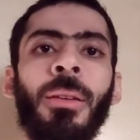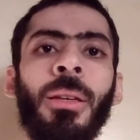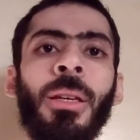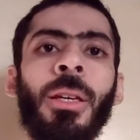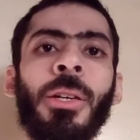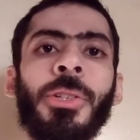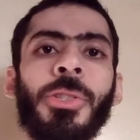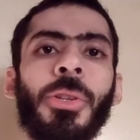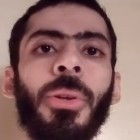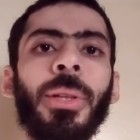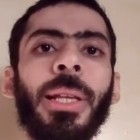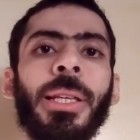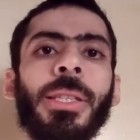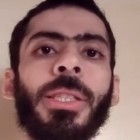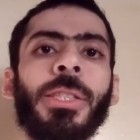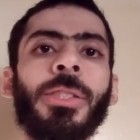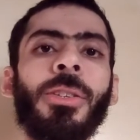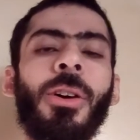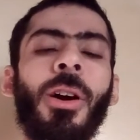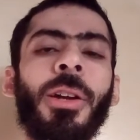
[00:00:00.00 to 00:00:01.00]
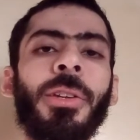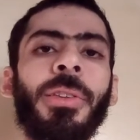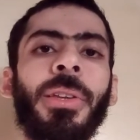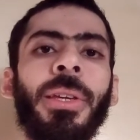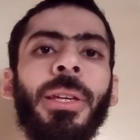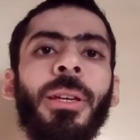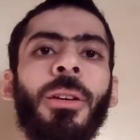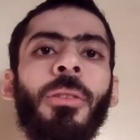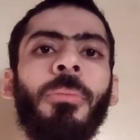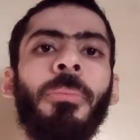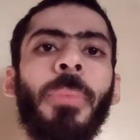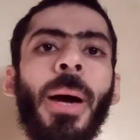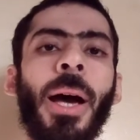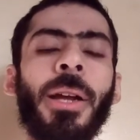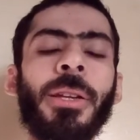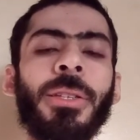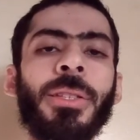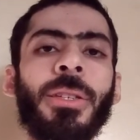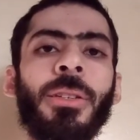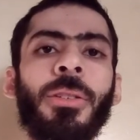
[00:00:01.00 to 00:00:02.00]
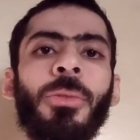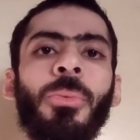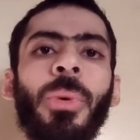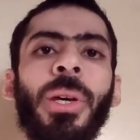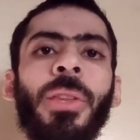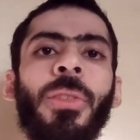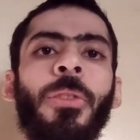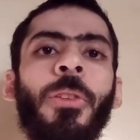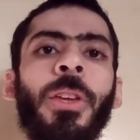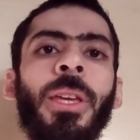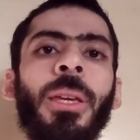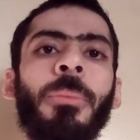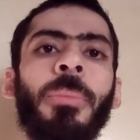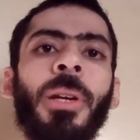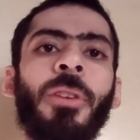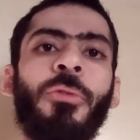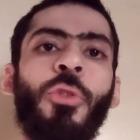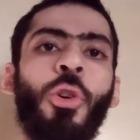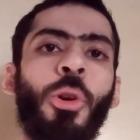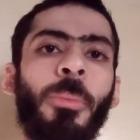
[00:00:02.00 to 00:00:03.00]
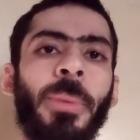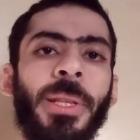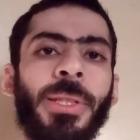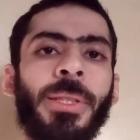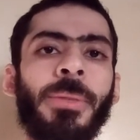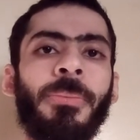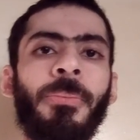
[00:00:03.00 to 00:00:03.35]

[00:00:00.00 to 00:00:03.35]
So let's start the comparison with the performance.